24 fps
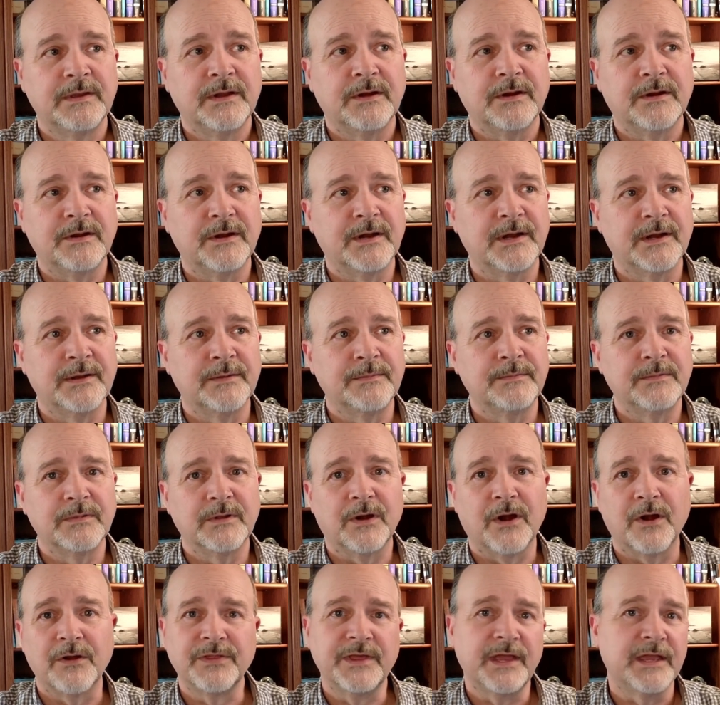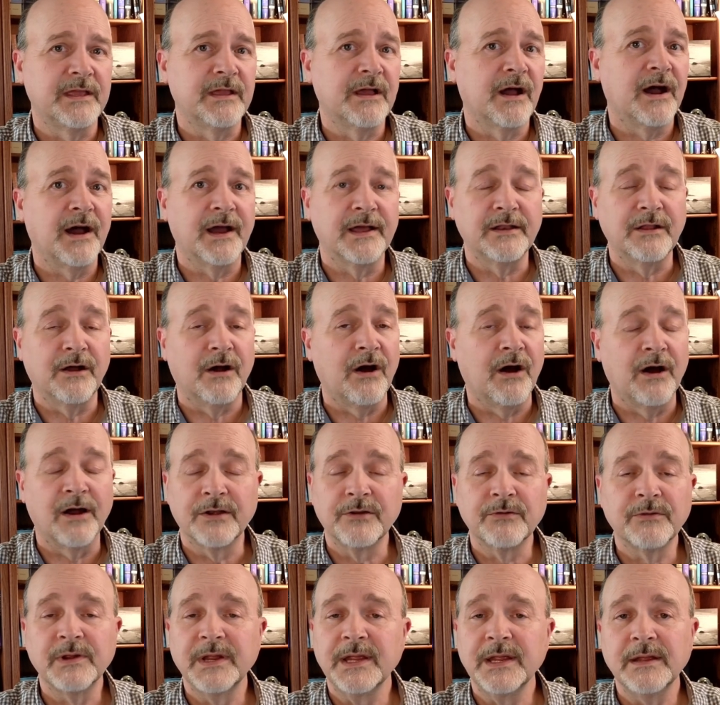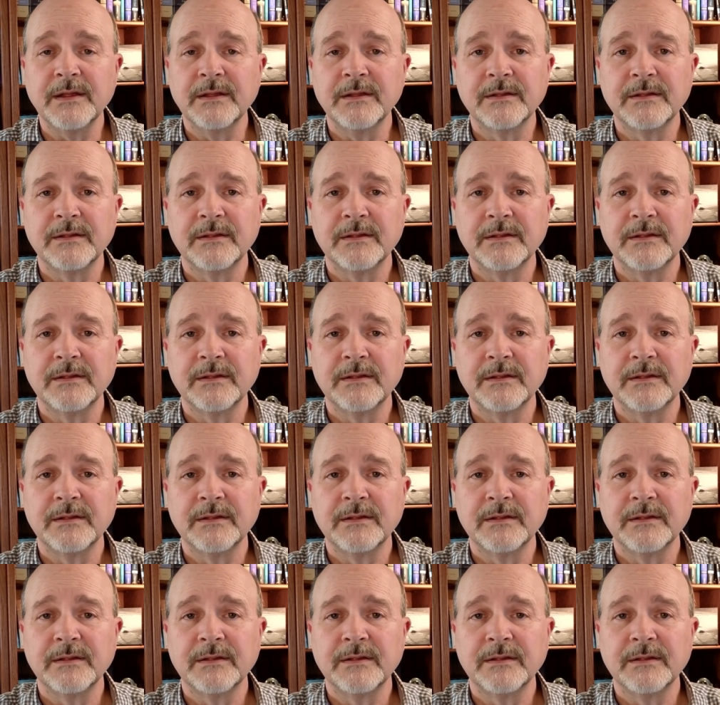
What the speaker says: Are they God honoring?